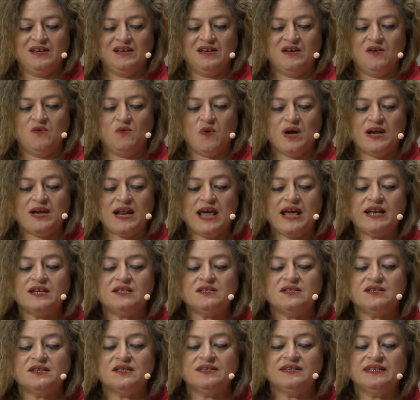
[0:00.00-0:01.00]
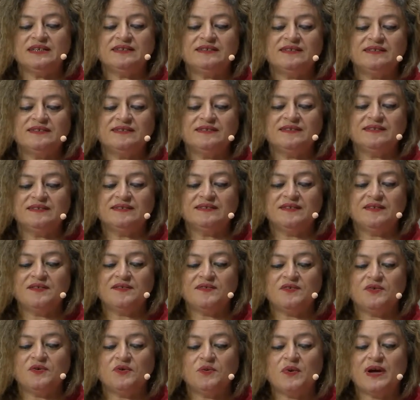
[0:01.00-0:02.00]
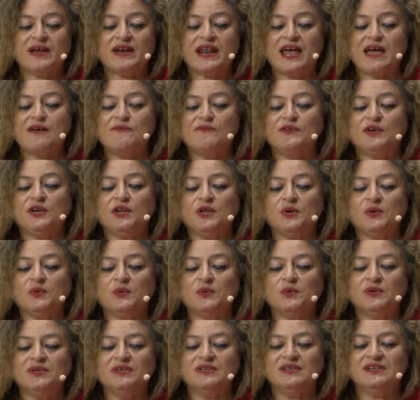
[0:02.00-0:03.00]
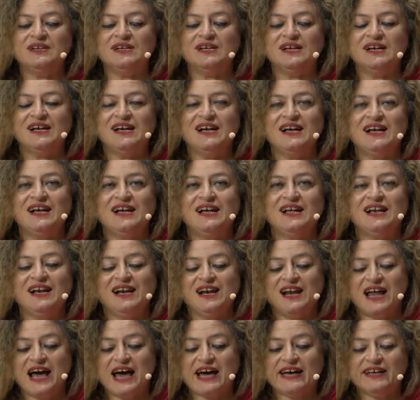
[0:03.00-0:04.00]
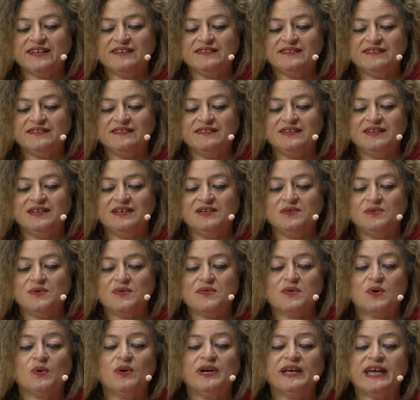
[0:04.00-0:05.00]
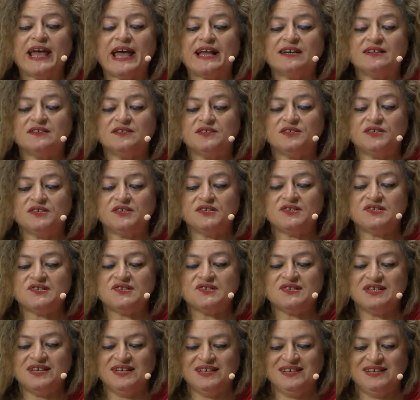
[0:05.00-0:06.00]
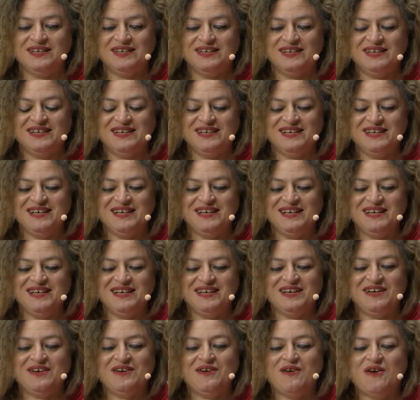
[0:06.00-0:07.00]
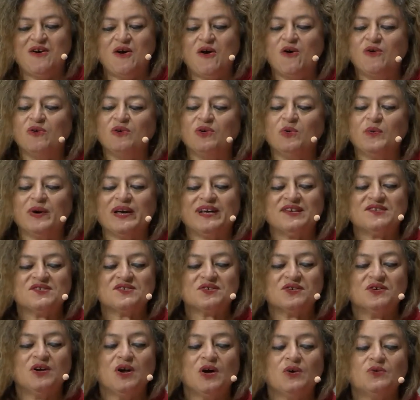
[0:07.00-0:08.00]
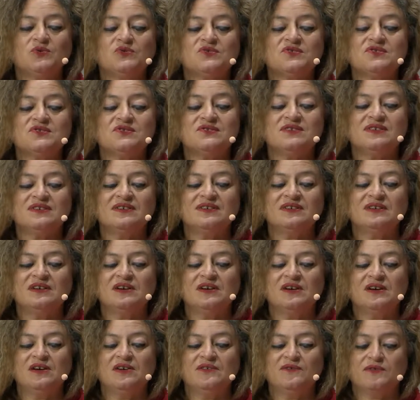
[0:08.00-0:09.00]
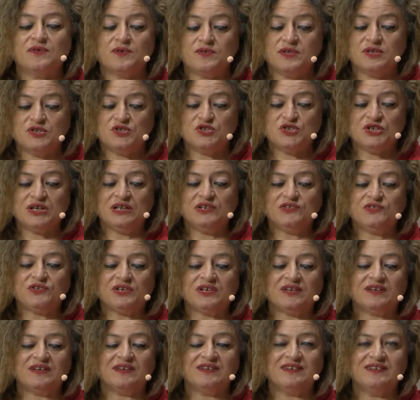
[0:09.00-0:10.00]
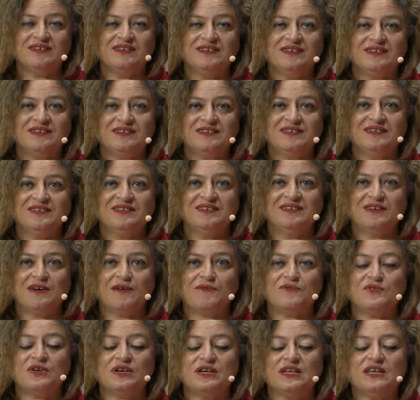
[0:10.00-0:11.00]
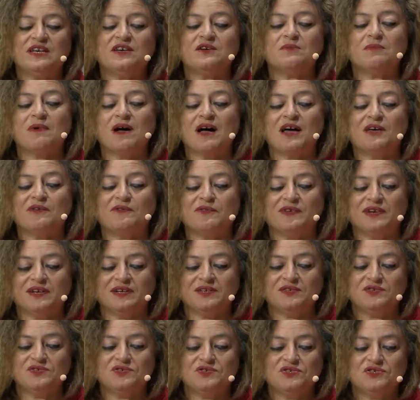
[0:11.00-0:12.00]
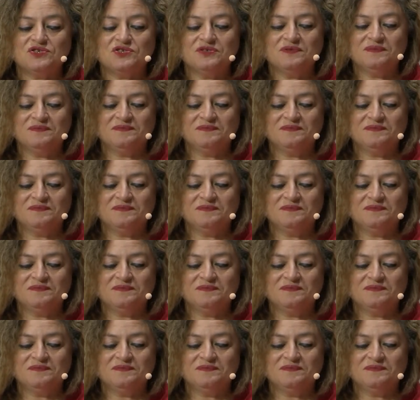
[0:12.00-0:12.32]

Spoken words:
One entered it through an avenue lined with oleanders, always closed for the children of the nearby village.